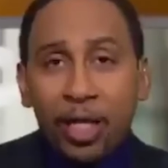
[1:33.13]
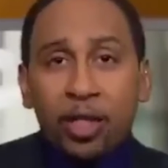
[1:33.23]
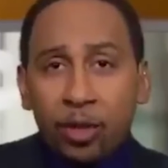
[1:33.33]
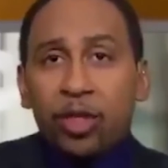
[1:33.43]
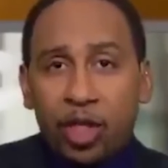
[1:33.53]

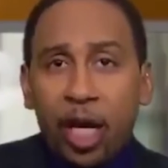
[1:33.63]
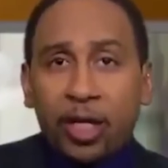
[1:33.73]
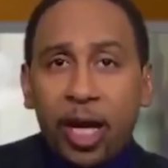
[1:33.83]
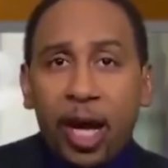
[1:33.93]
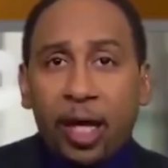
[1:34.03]
I need you to
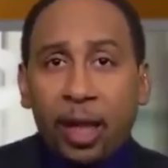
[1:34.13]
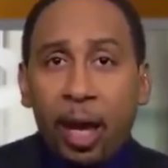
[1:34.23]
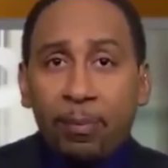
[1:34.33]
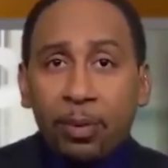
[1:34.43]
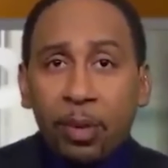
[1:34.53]
shut the
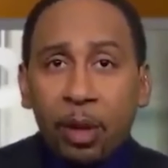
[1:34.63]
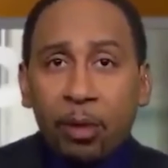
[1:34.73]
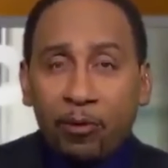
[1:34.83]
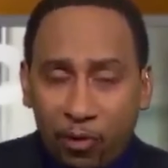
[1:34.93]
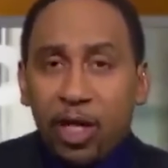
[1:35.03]
hell up
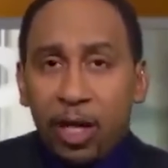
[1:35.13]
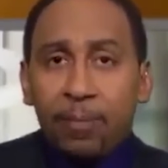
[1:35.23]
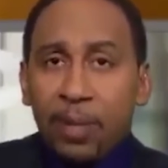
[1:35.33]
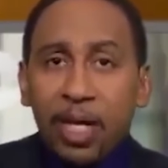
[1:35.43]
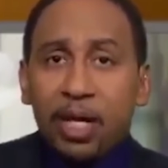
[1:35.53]
for
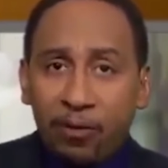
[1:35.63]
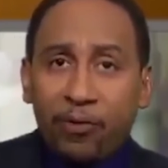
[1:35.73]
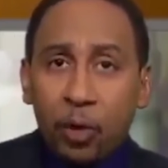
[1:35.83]
the immediate